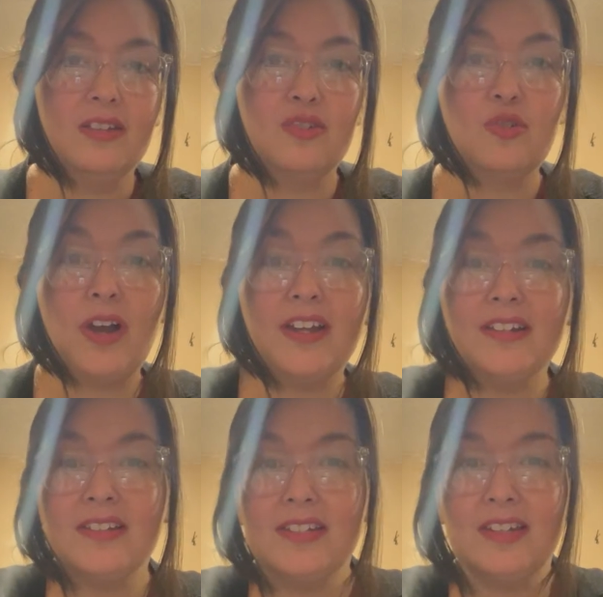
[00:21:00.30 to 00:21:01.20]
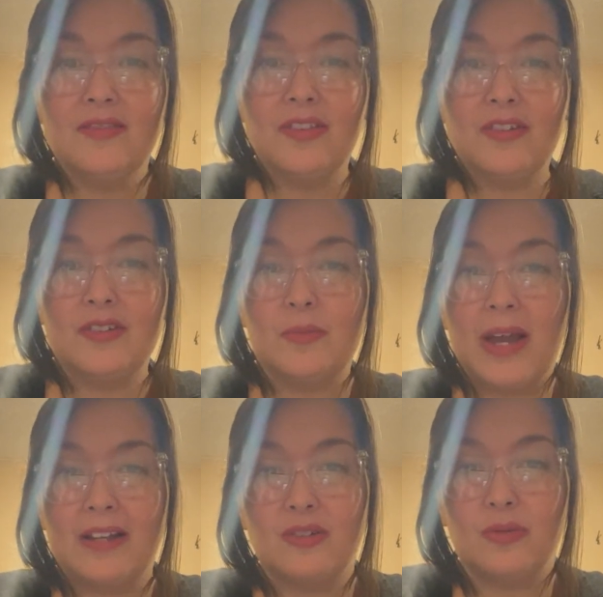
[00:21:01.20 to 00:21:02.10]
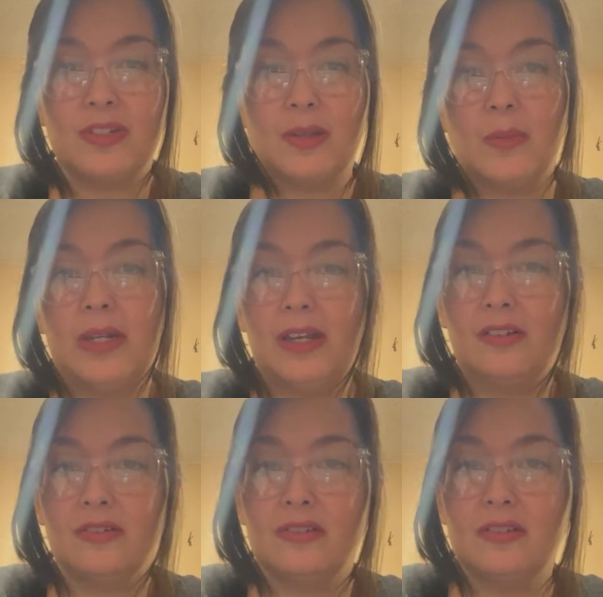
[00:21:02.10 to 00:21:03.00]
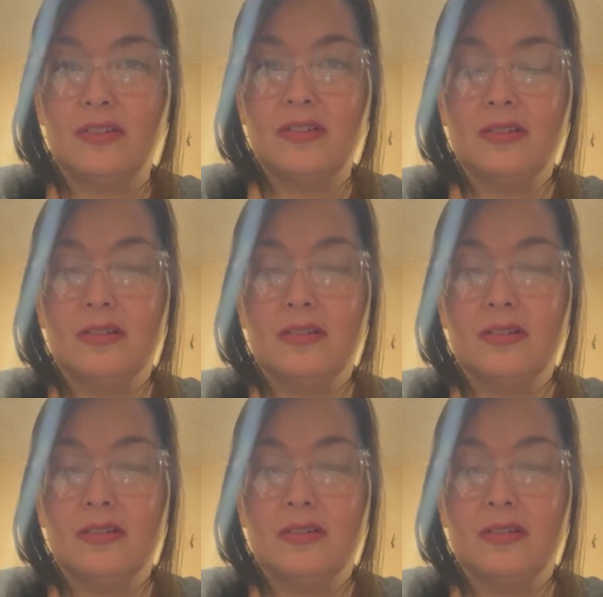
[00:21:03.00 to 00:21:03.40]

trying to see if there's a match with somebody else,